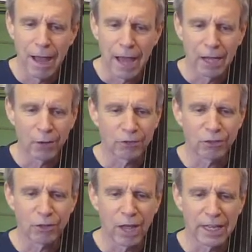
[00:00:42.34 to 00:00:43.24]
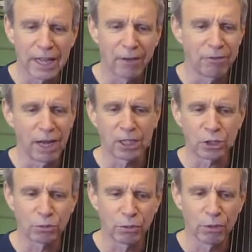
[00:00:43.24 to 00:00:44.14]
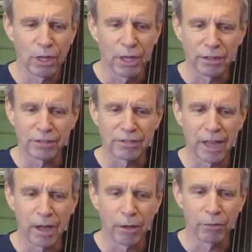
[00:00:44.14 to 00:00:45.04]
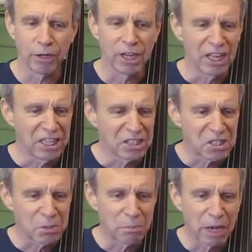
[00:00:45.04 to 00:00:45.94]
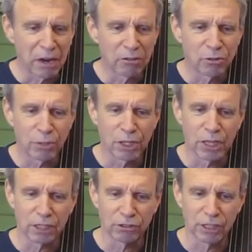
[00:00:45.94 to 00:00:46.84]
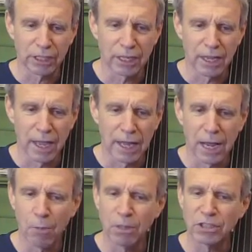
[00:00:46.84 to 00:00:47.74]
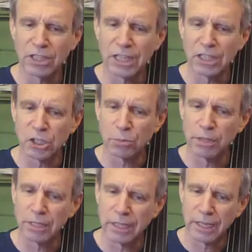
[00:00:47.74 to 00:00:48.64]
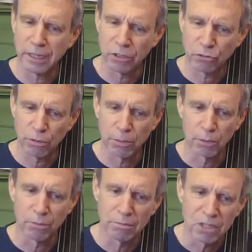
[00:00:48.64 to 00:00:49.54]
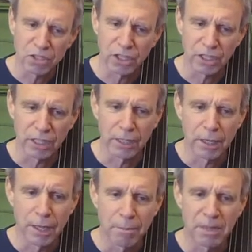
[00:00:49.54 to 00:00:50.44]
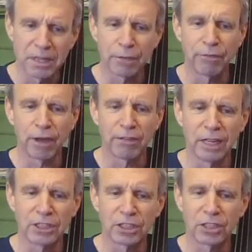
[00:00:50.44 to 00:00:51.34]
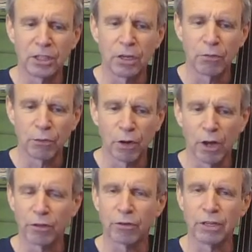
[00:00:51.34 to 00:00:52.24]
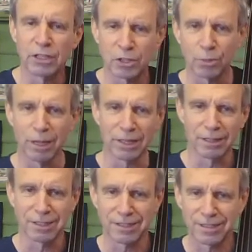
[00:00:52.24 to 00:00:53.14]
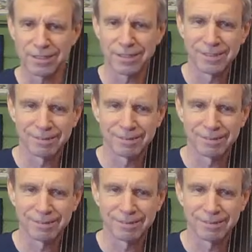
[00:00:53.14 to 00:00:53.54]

I also like how natural the sound is compared to an electric, and how much the instrument can contribute musically, being the foundation for other instrumentalists.